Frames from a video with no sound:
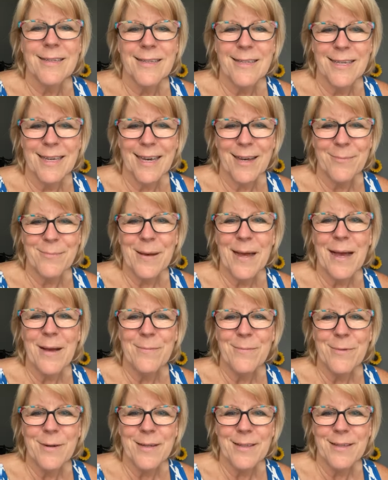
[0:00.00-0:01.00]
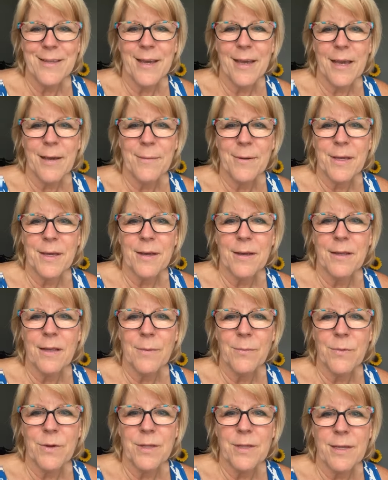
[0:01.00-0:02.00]
Yep, I'm with you, Abigail.
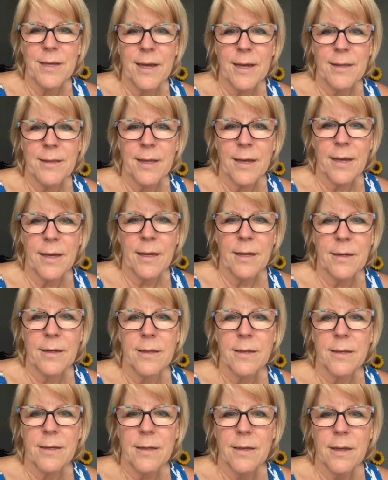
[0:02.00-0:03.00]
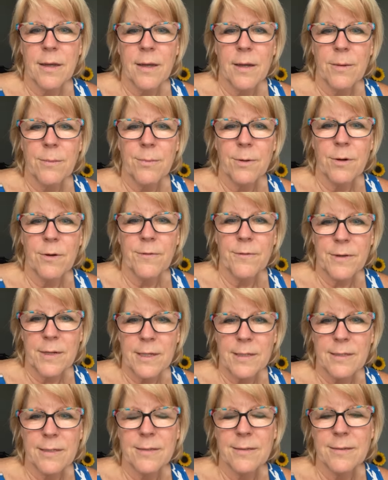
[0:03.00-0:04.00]
I'm with you on that.
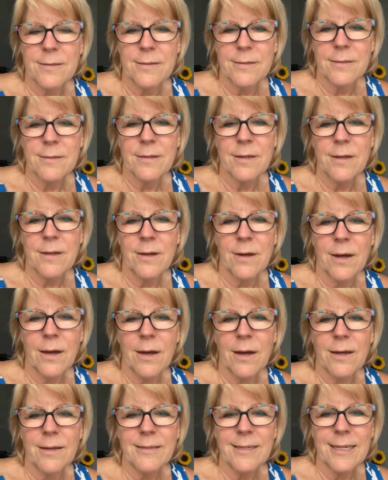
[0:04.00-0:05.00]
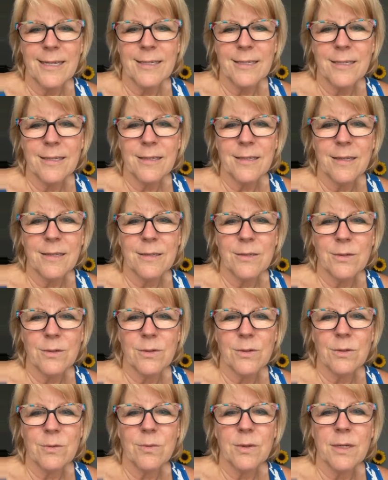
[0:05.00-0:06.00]
Perfect. Aw, Nadine, that's so
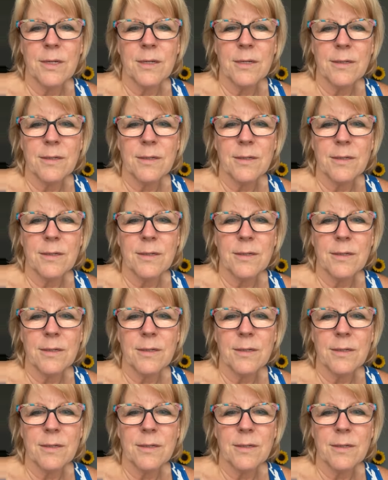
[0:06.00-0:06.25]
sweet.